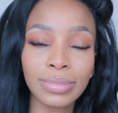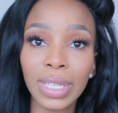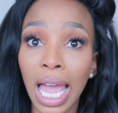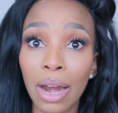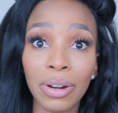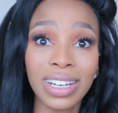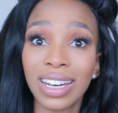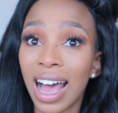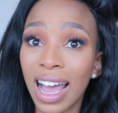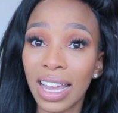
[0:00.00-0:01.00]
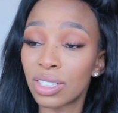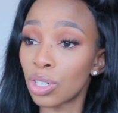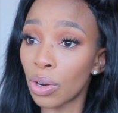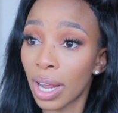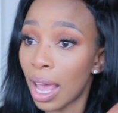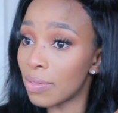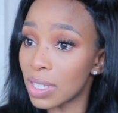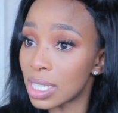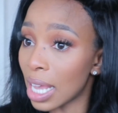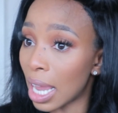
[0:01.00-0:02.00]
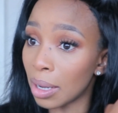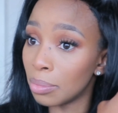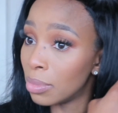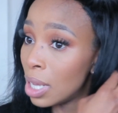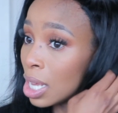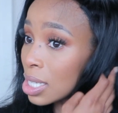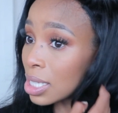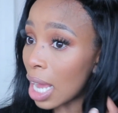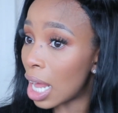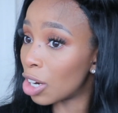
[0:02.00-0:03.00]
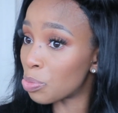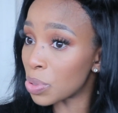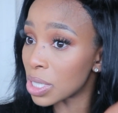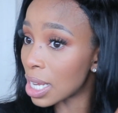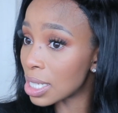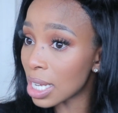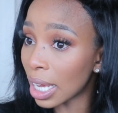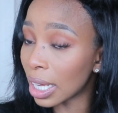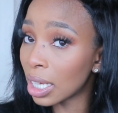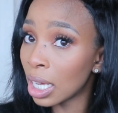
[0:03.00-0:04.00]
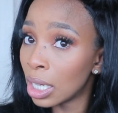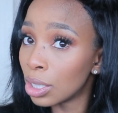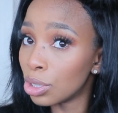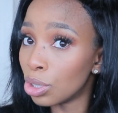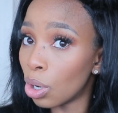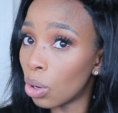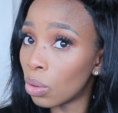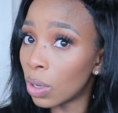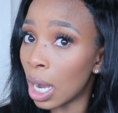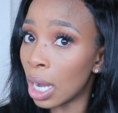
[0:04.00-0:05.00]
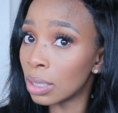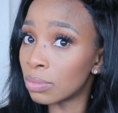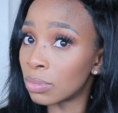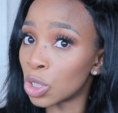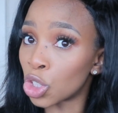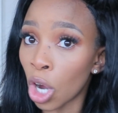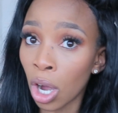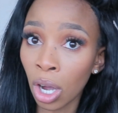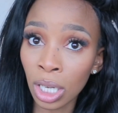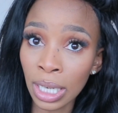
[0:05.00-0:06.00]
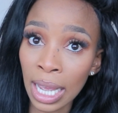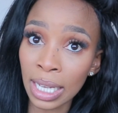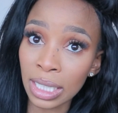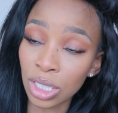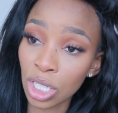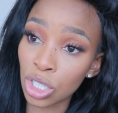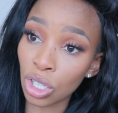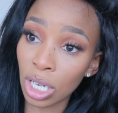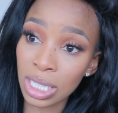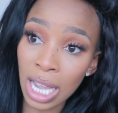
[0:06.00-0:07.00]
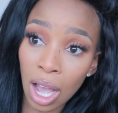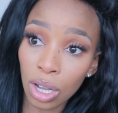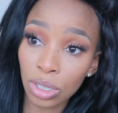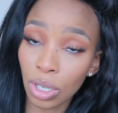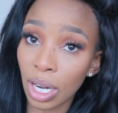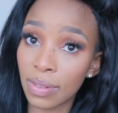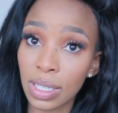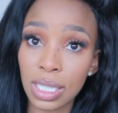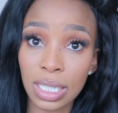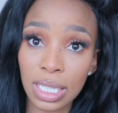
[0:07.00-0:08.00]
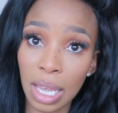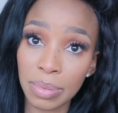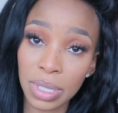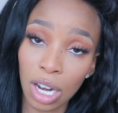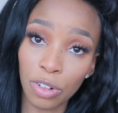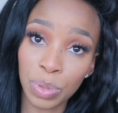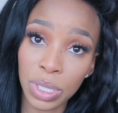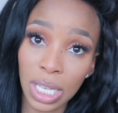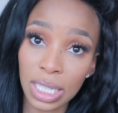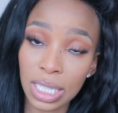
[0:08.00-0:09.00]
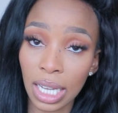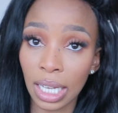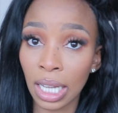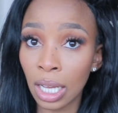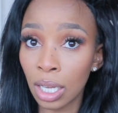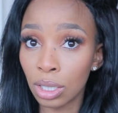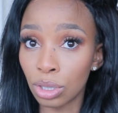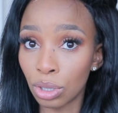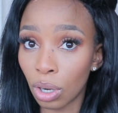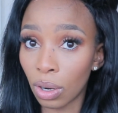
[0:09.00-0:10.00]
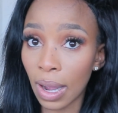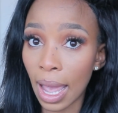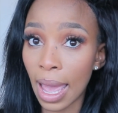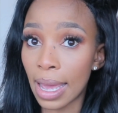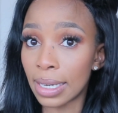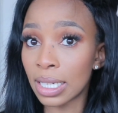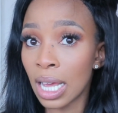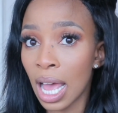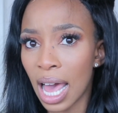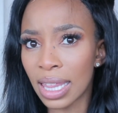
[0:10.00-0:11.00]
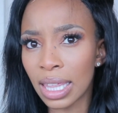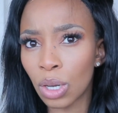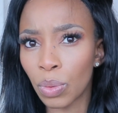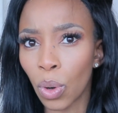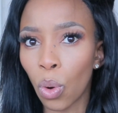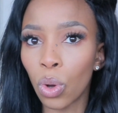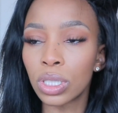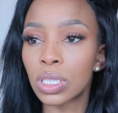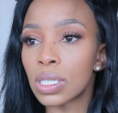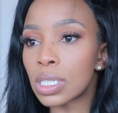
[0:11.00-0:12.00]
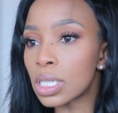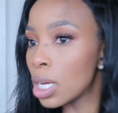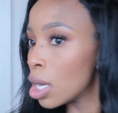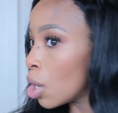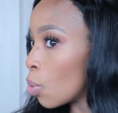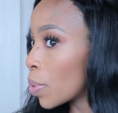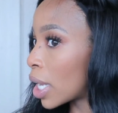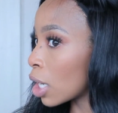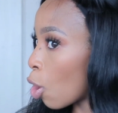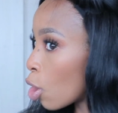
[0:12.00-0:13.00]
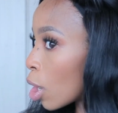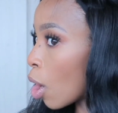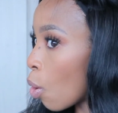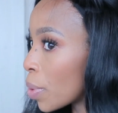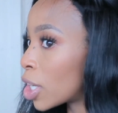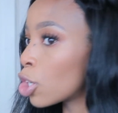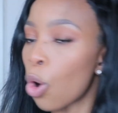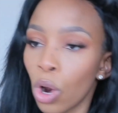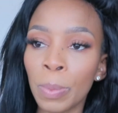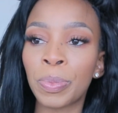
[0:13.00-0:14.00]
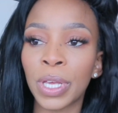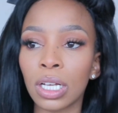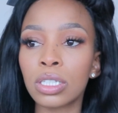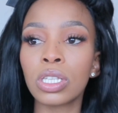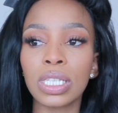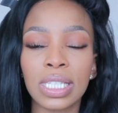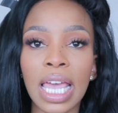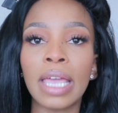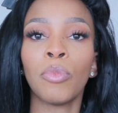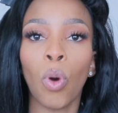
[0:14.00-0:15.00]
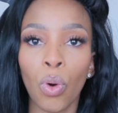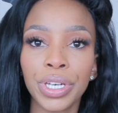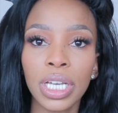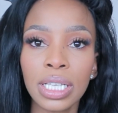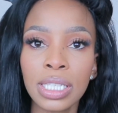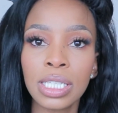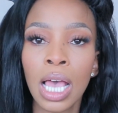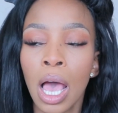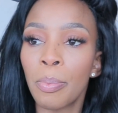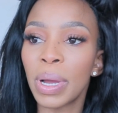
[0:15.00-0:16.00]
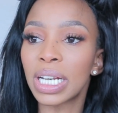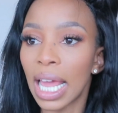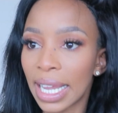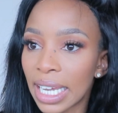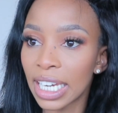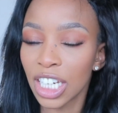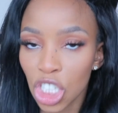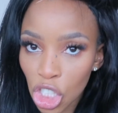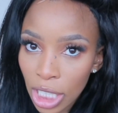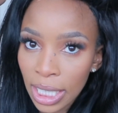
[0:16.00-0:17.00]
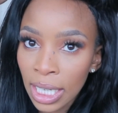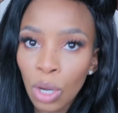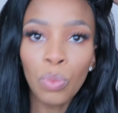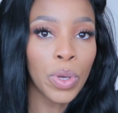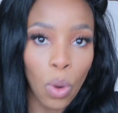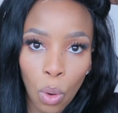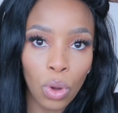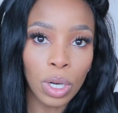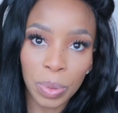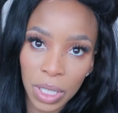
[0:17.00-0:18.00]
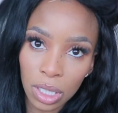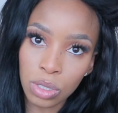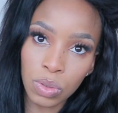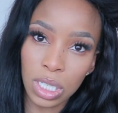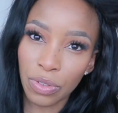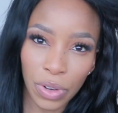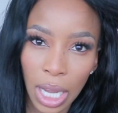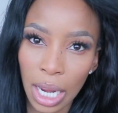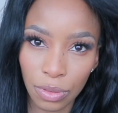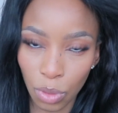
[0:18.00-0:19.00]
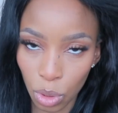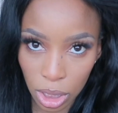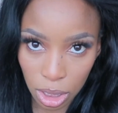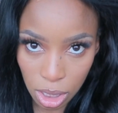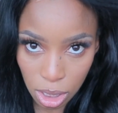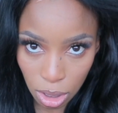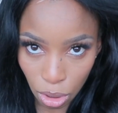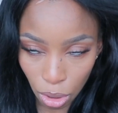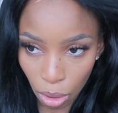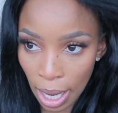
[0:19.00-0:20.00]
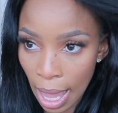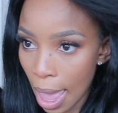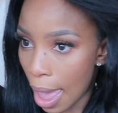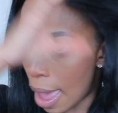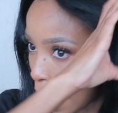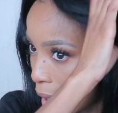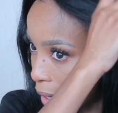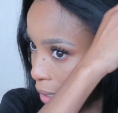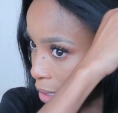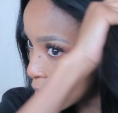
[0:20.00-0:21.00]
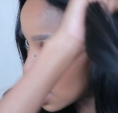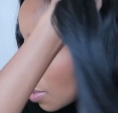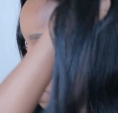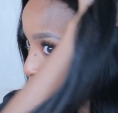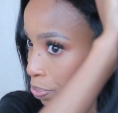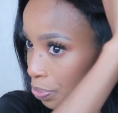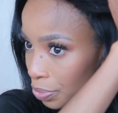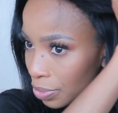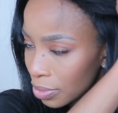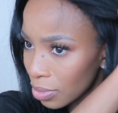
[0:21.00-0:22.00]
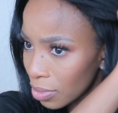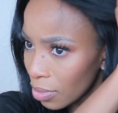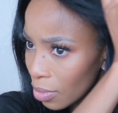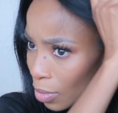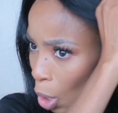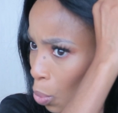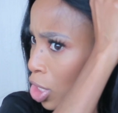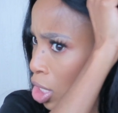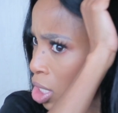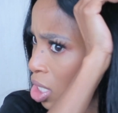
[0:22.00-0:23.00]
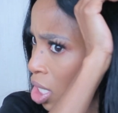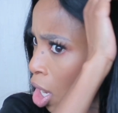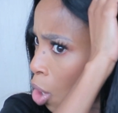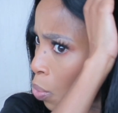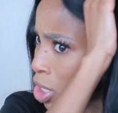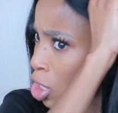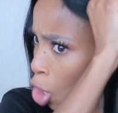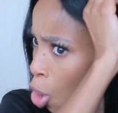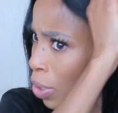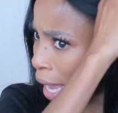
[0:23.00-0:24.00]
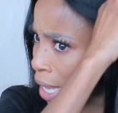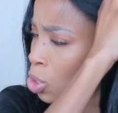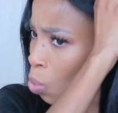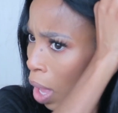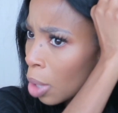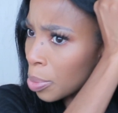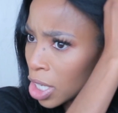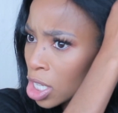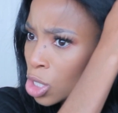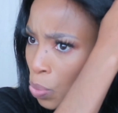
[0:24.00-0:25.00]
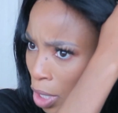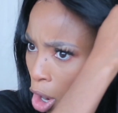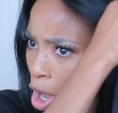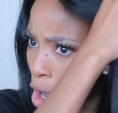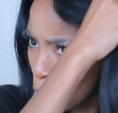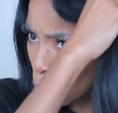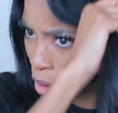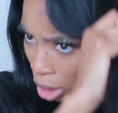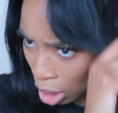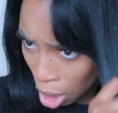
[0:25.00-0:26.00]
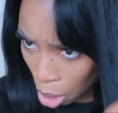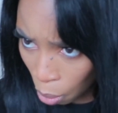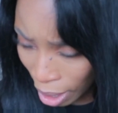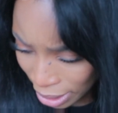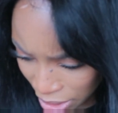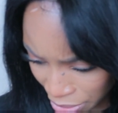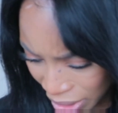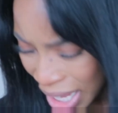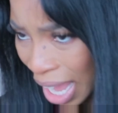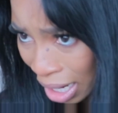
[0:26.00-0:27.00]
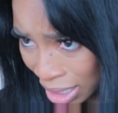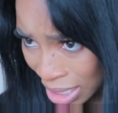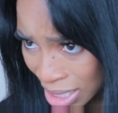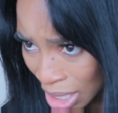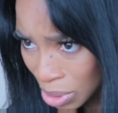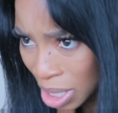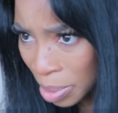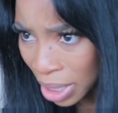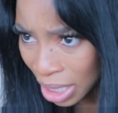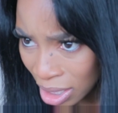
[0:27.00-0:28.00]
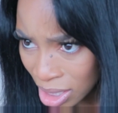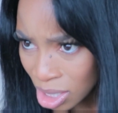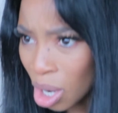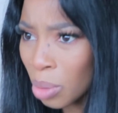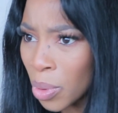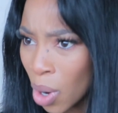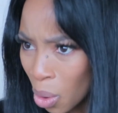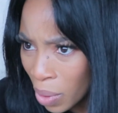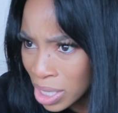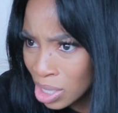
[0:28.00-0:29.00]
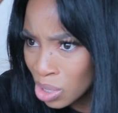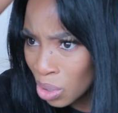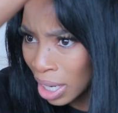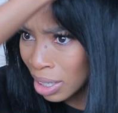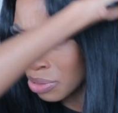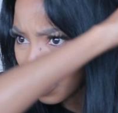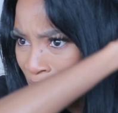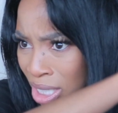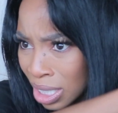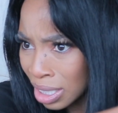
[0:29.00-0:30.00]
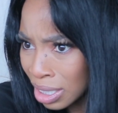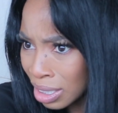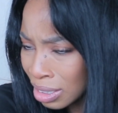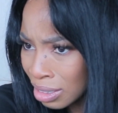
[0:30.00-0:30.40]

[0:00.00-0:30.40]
Karen and I don't have the same style of presenting, you know. Jean and Jonathan don't have the same style of presenting, you know. And I think we all just, we can all appeal to the same audience, but like initially we all appeal to a different kind of audience, you know. And which is okay as well, because we are all quite different. I don't know if that was happening here at the top. Why is it so like frizzy